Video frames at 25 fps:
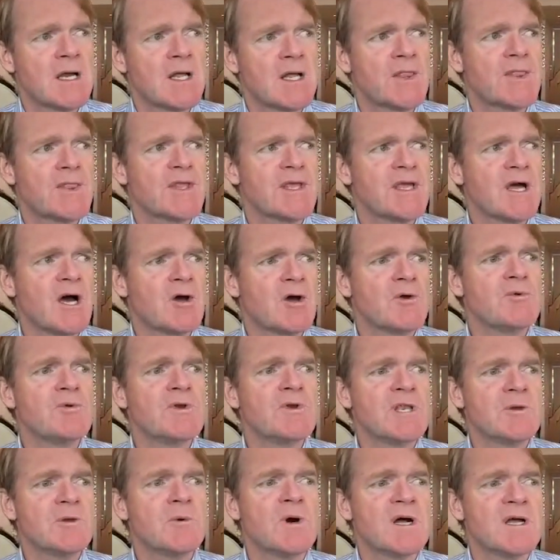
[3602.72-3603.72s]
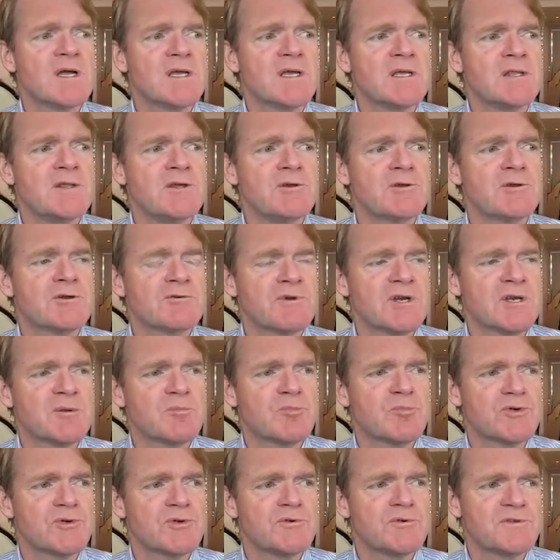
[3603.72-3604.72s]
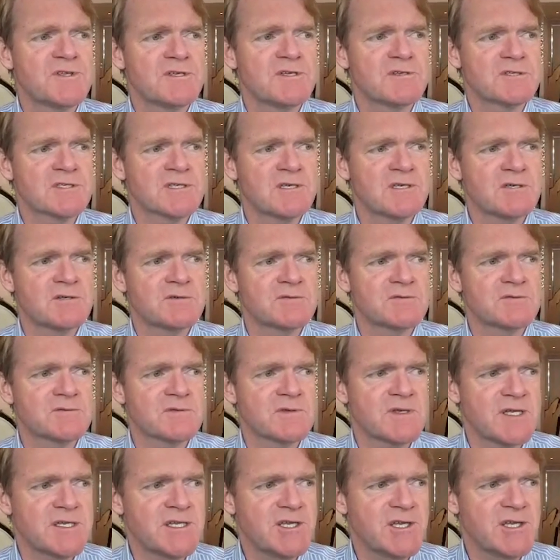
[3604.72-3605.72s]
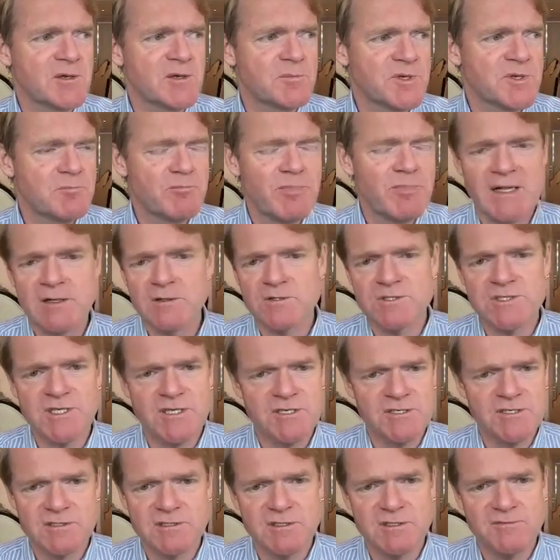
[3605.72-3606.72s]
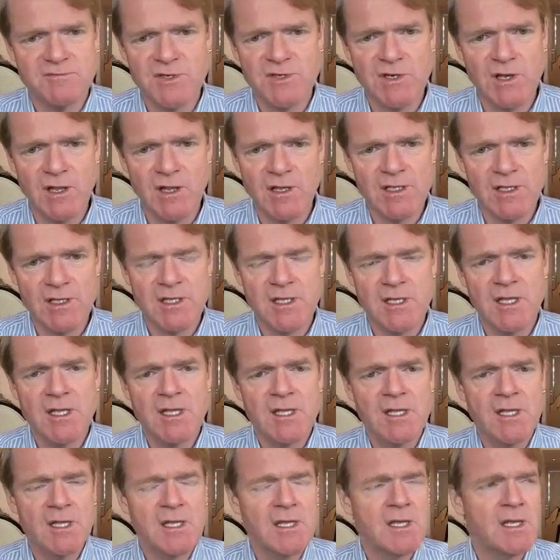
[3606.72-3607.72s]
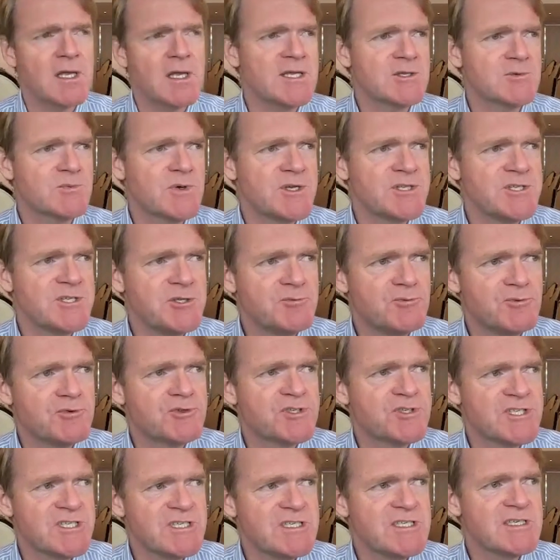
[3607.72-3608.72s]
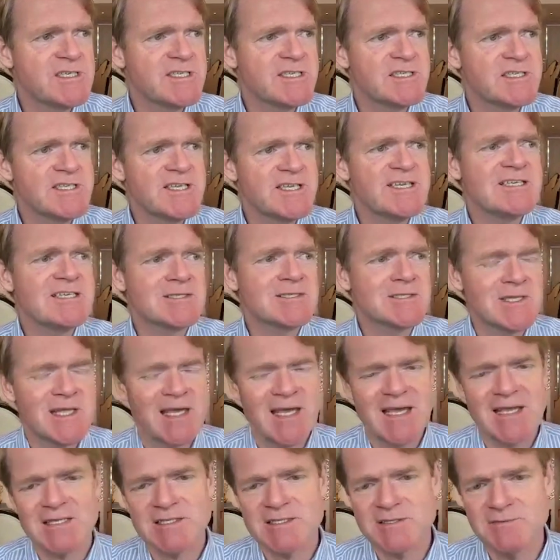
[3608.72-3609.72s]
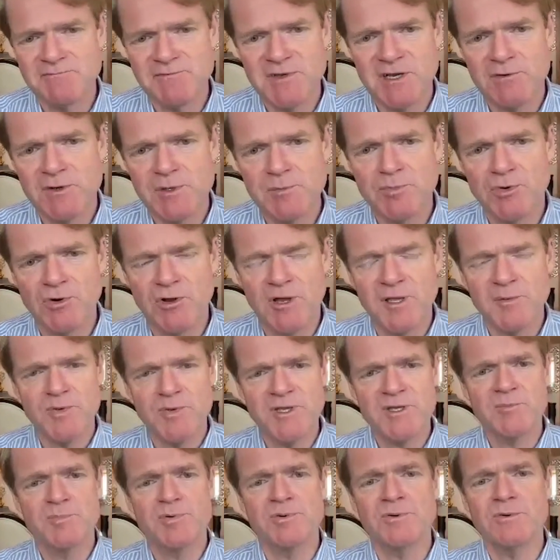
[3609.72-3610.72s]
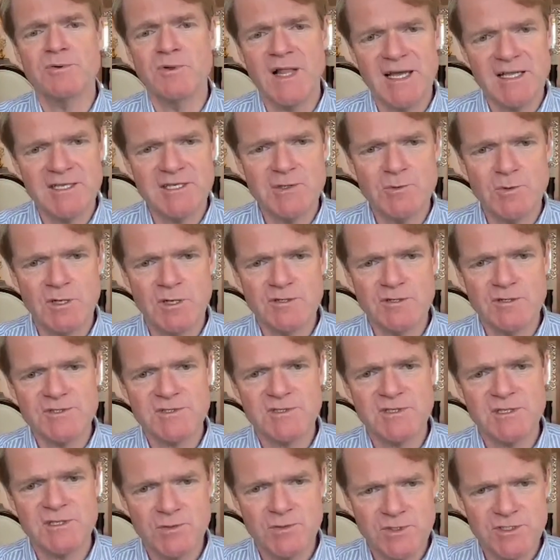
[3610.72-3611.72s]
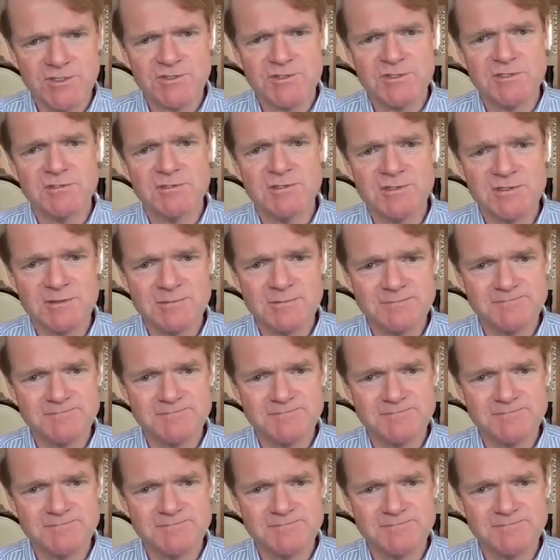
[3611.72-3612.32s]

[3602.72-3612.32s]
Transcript: The only way that you can really prove to yourself, and you can be battle tested if you like, is when you routinely teach that to very bright people and you answer their questions.